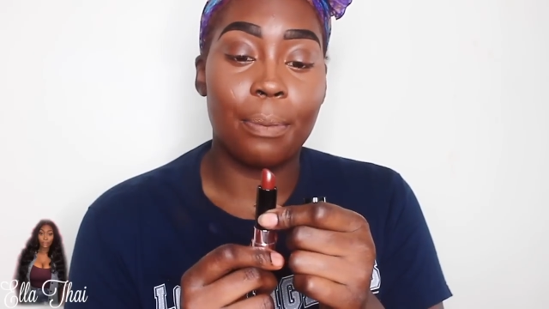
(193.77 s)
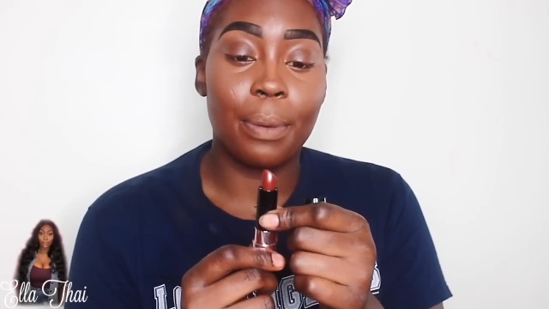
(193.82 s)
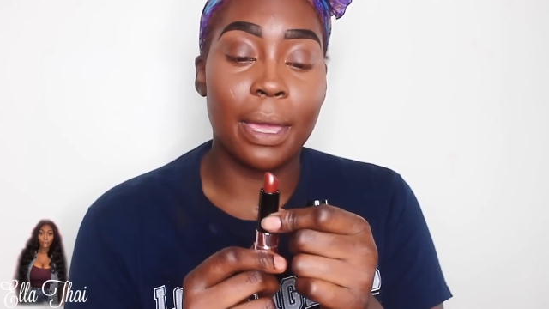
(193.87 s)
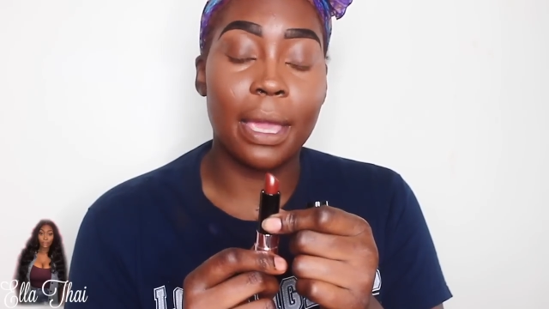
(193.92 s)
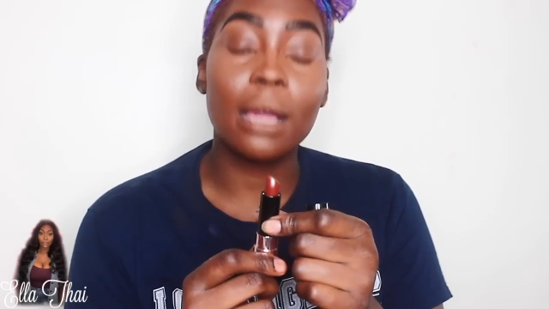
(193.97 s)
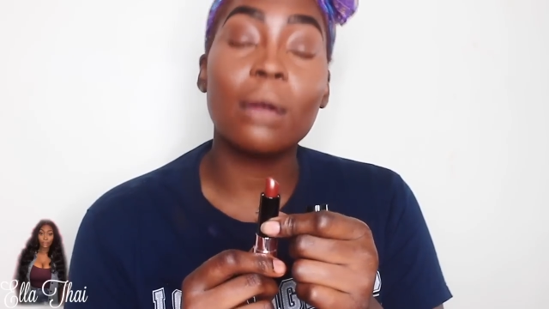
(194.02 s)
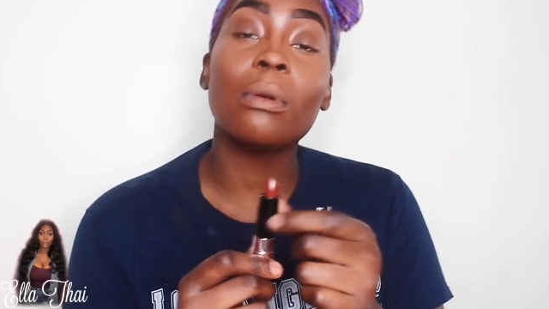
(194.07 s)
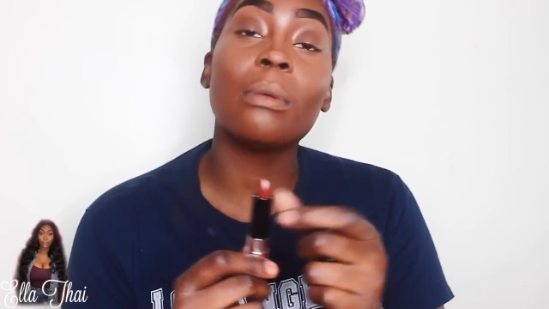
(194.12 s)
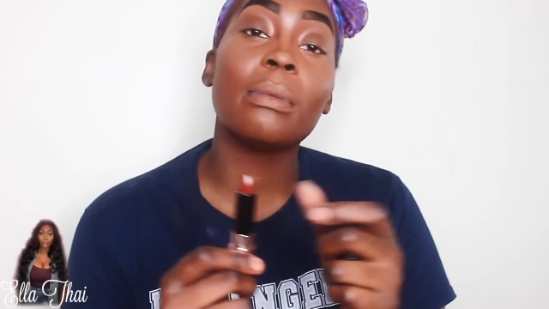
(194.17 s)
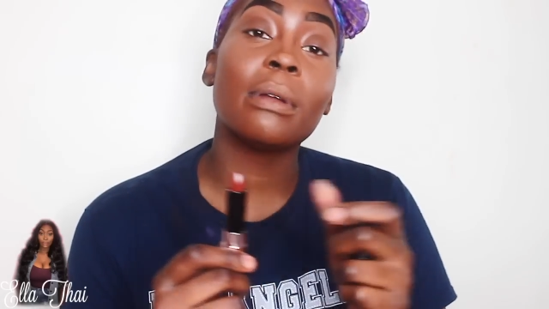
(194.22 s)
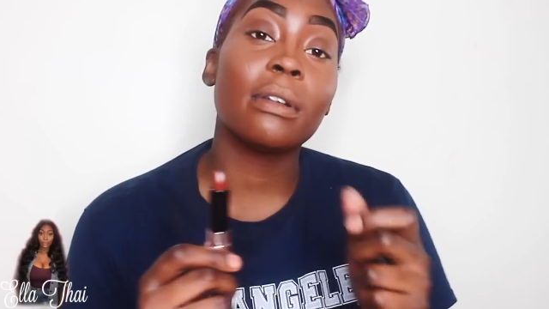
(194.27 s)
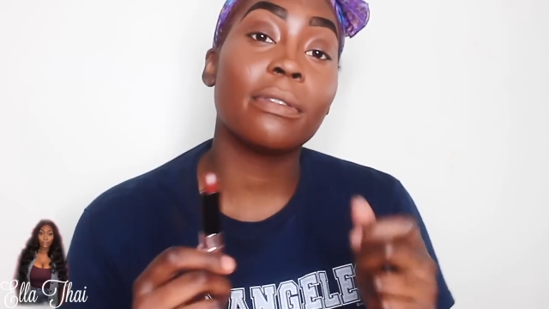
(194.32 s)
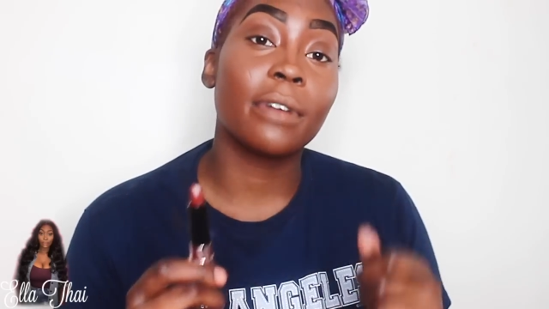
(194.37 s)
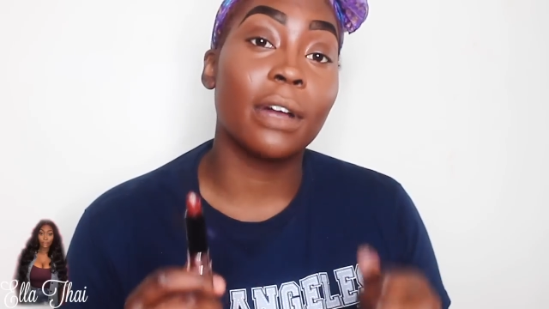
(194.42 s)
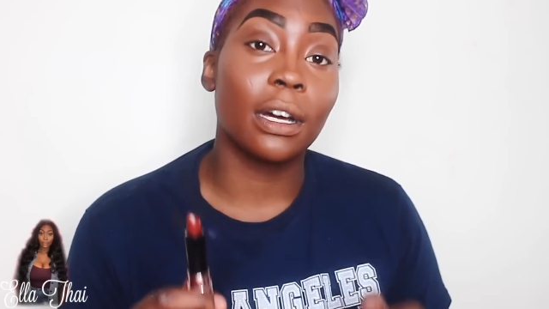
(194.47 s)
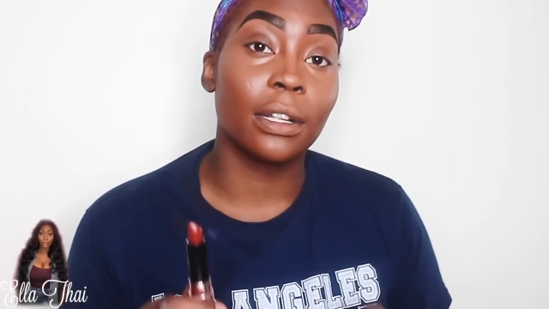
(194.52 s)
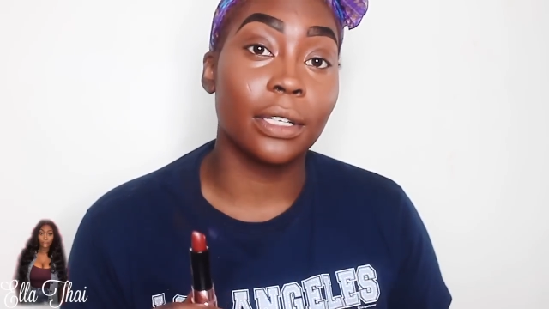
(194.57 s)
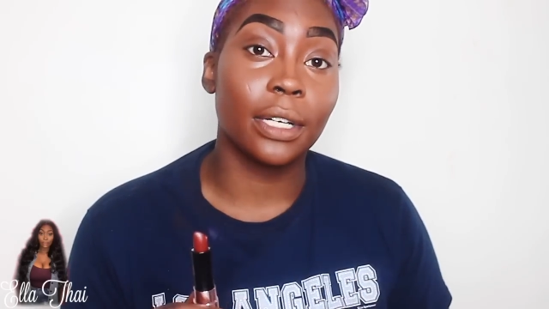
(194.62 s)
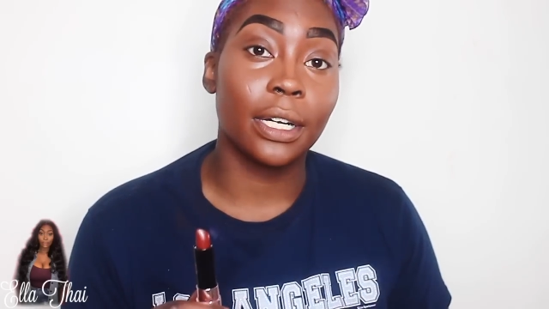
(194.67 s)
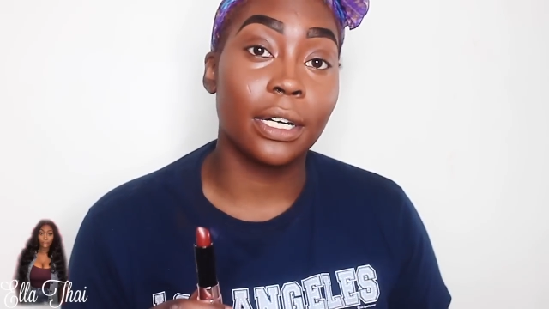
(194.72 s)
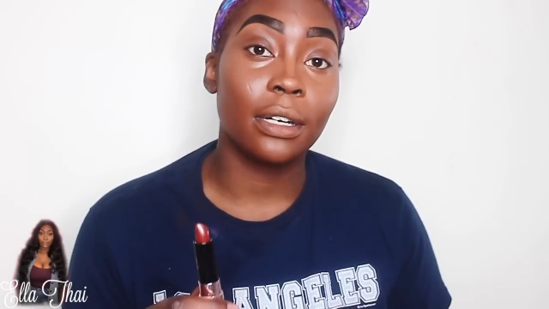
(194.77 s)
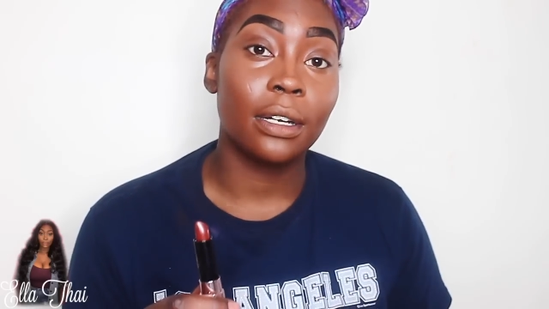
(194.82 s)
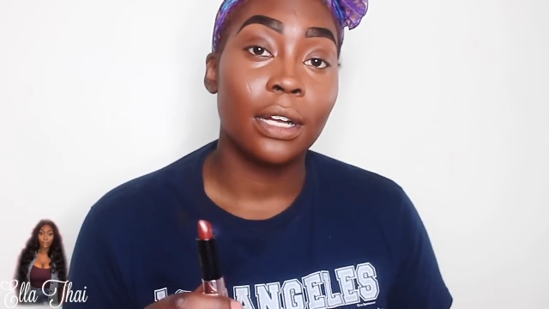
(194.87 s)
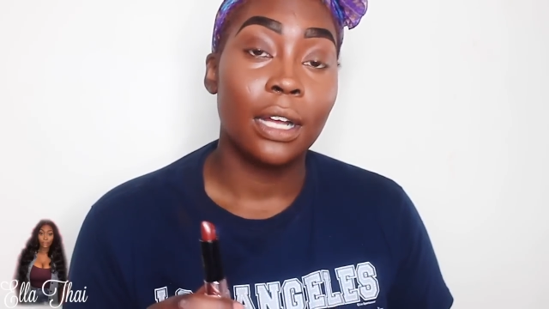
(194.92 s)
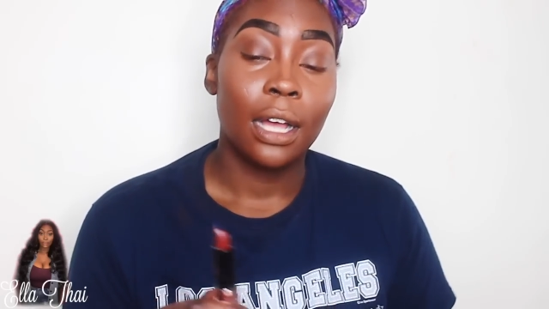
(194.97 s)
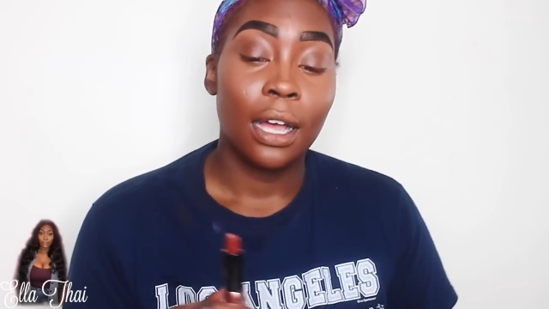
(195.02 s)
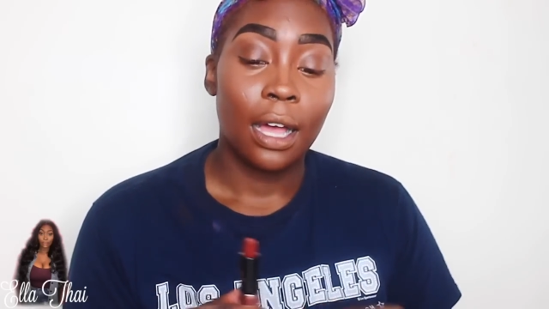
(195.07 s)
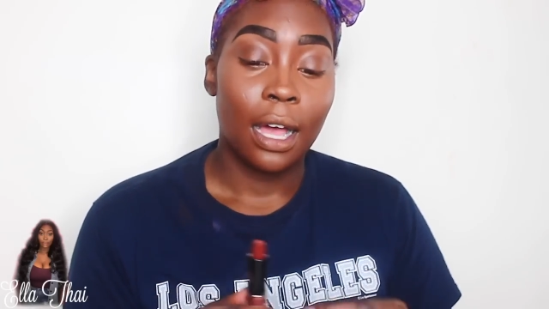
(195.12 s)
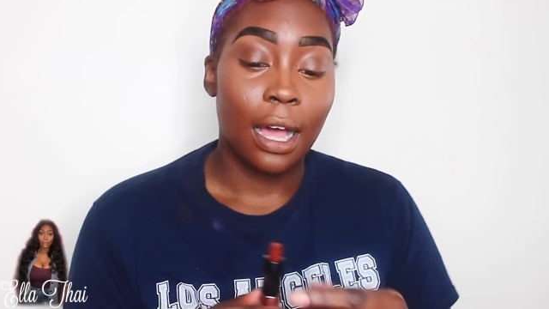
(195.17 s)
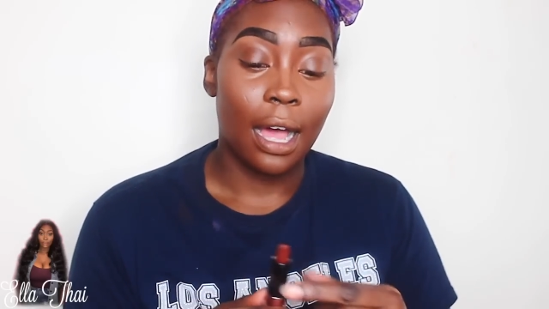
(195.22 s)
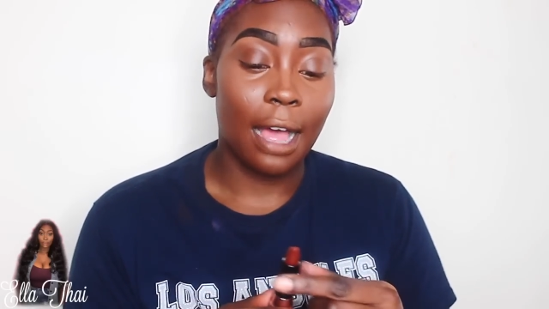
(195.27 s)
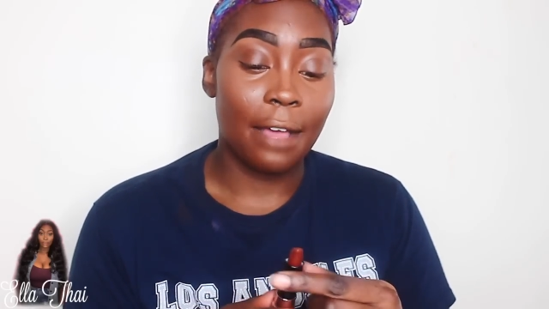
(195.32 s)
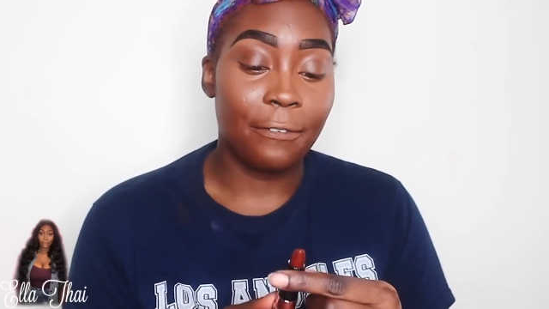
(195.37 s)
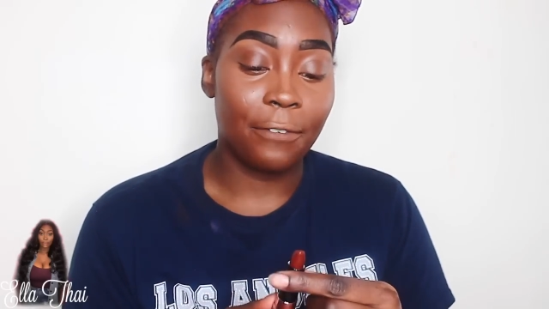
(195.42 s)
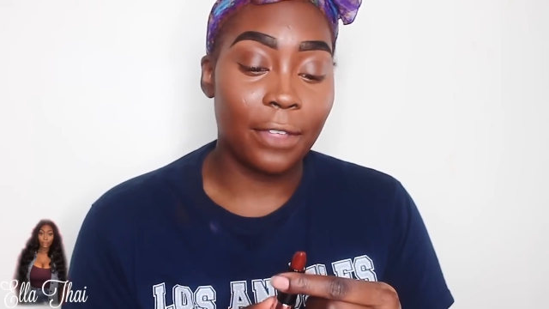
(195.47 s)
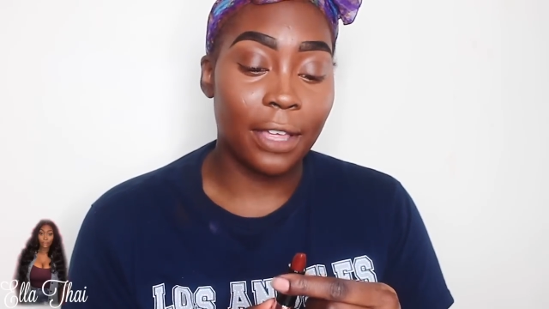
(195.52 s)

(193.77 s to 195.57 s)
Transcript: Being a woman of color, I